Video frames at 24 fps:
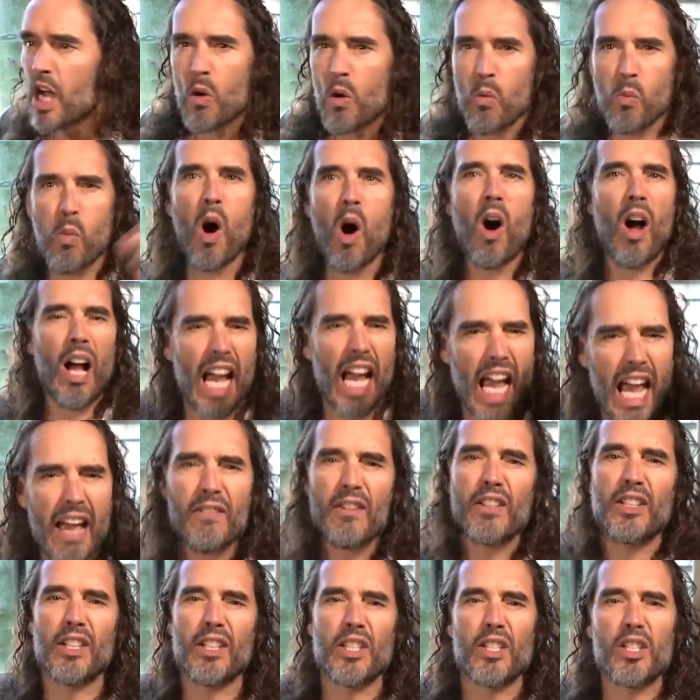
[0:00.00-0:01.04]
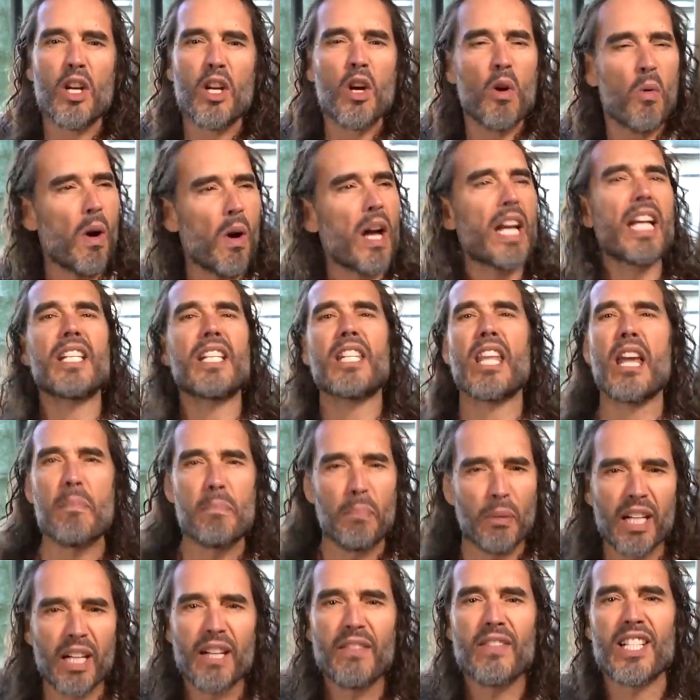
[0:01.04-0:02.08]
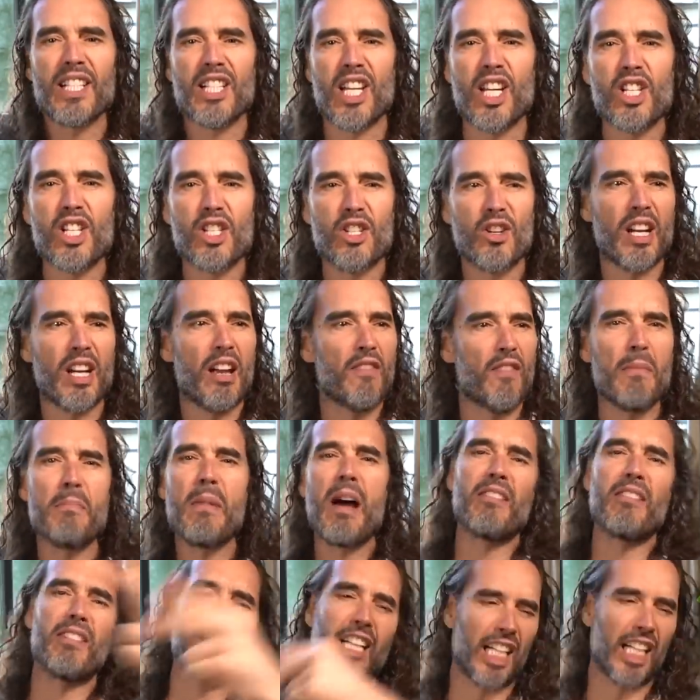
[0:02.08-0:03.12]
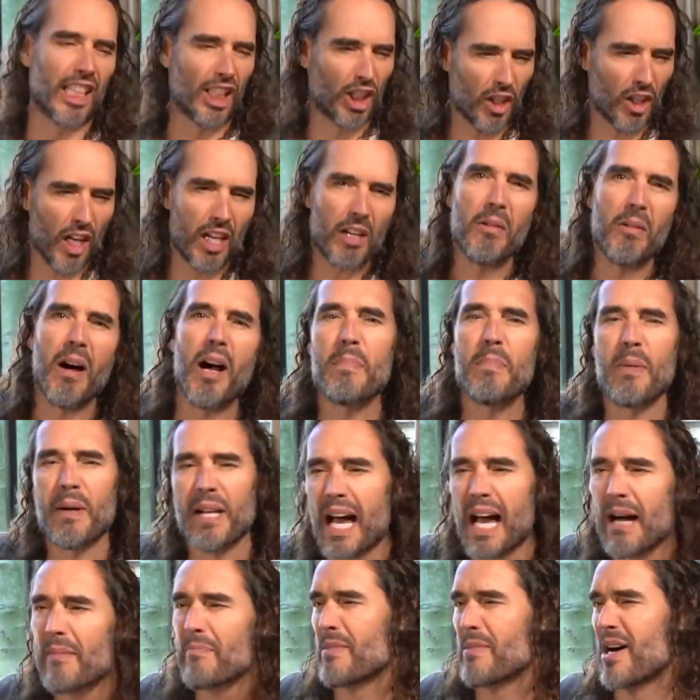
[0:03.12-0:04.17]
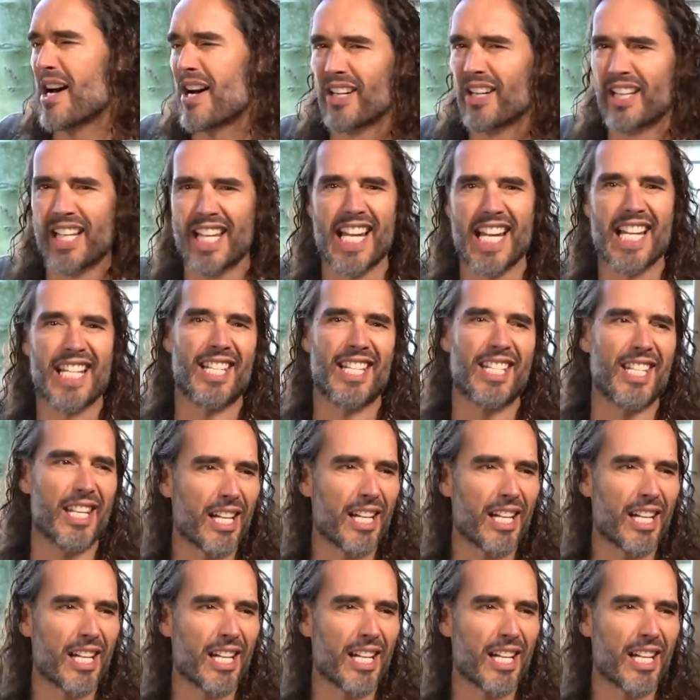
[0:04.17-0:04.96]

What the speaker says: What evidence? When is there previous history of America trying to open up markets to